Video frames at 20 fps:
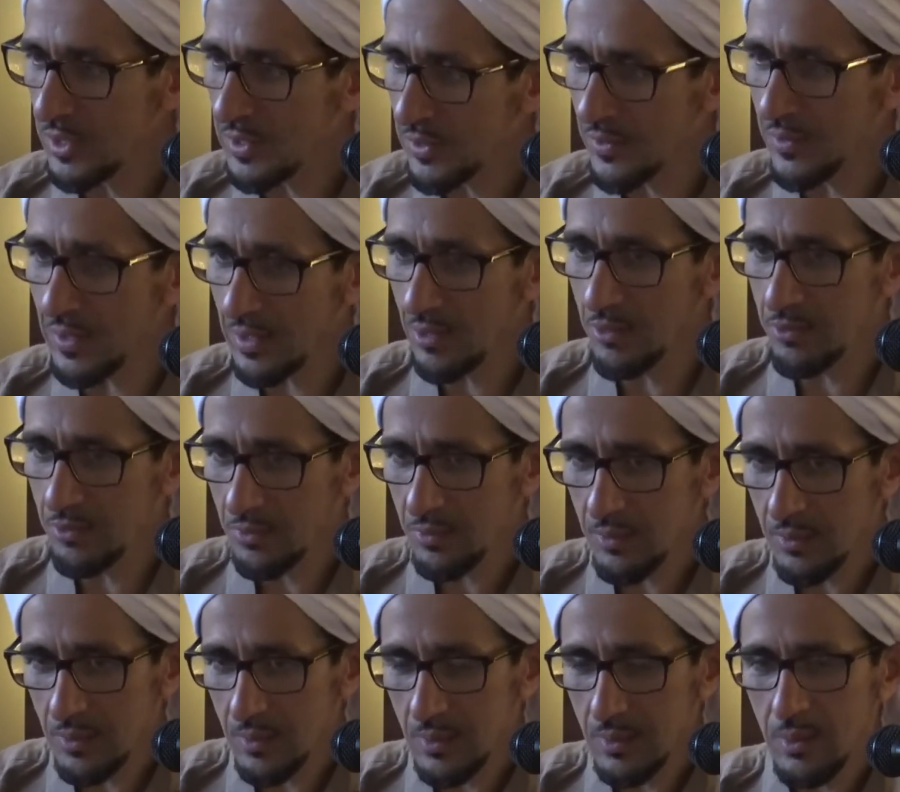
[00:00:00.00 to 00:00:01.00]
itself,
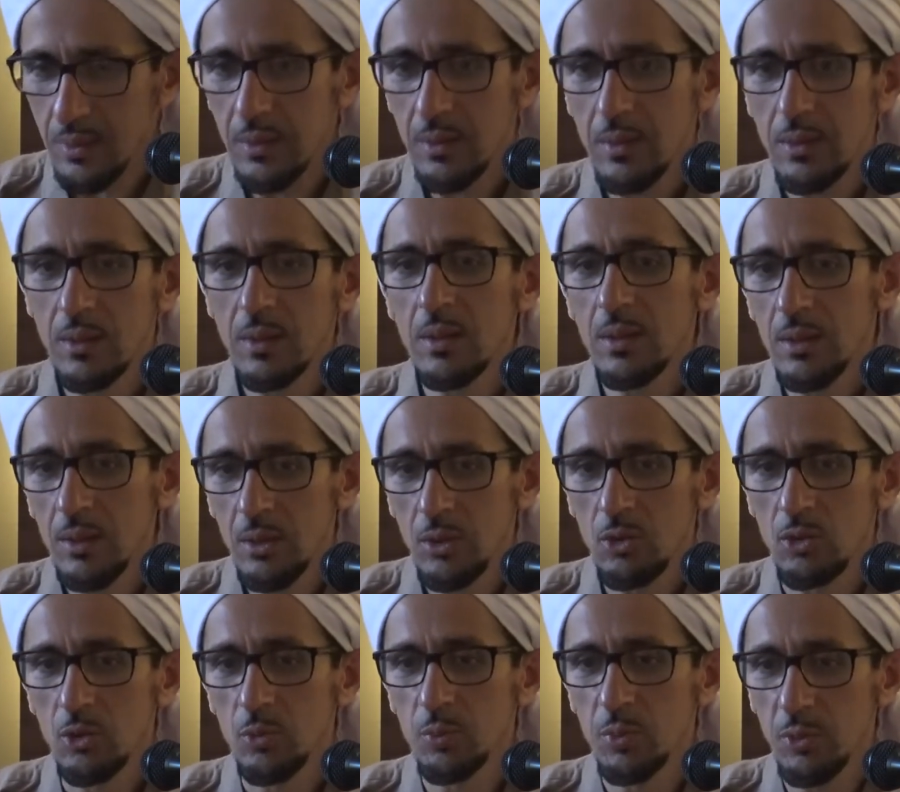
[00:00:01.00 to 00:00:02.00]
you
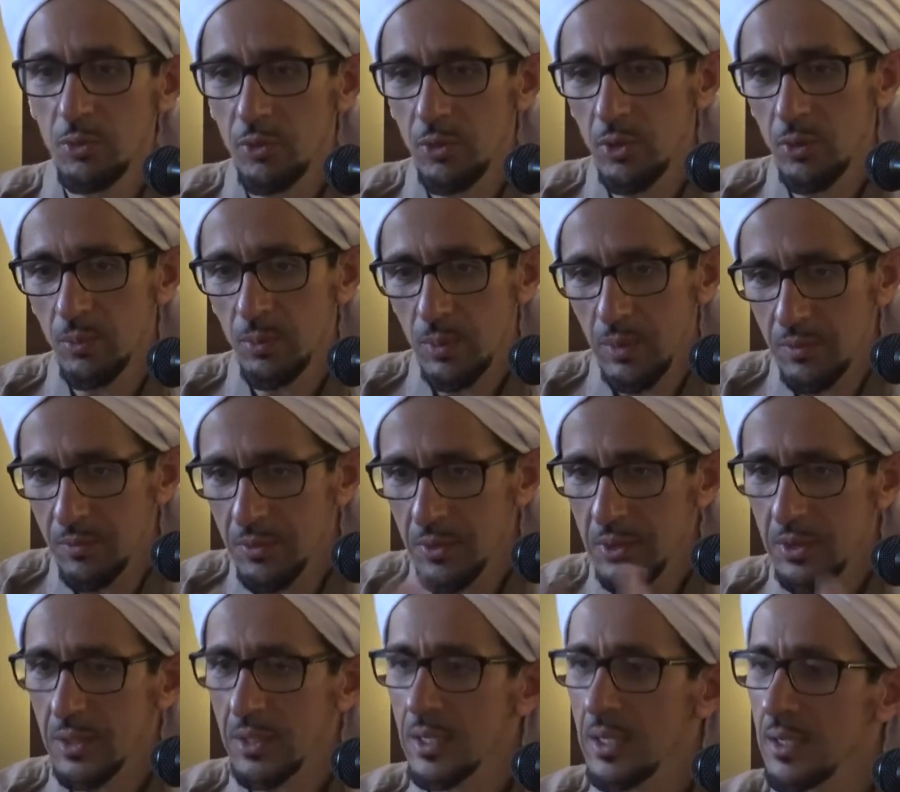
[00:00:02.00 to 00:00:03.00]
could perform
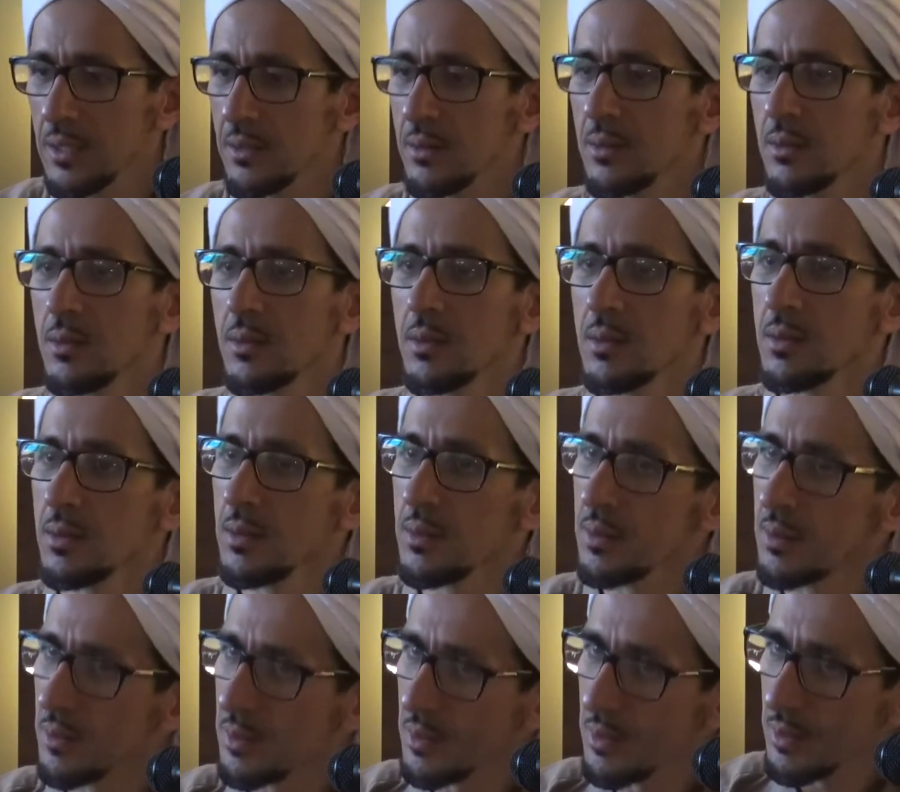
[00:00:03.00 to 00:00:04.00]
everything
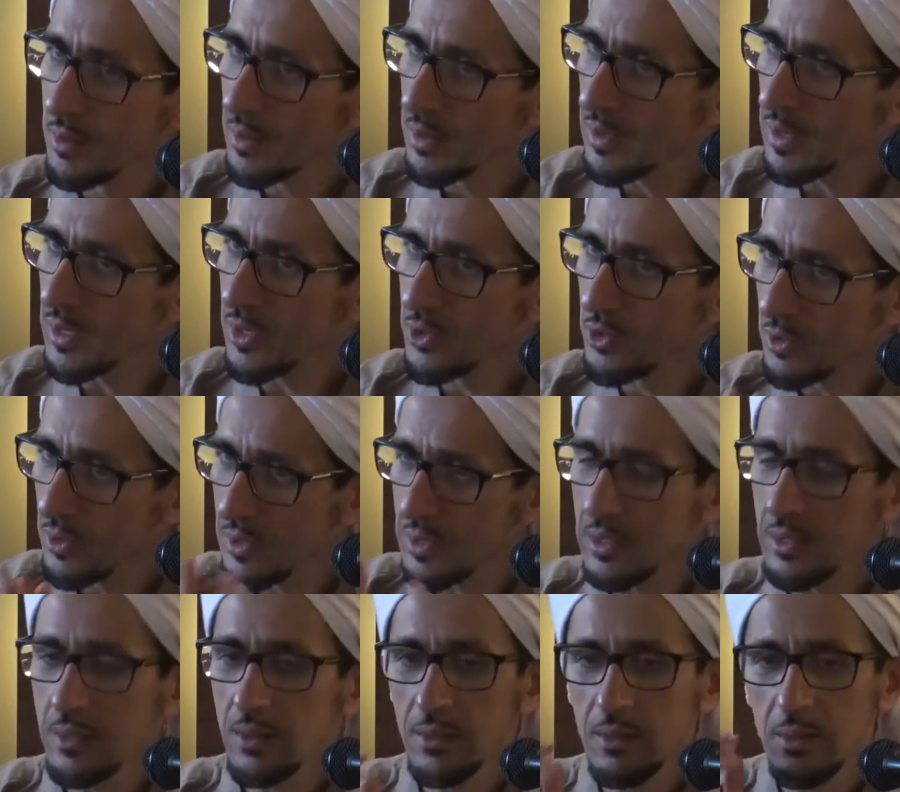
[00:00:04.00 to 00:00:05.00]
in actually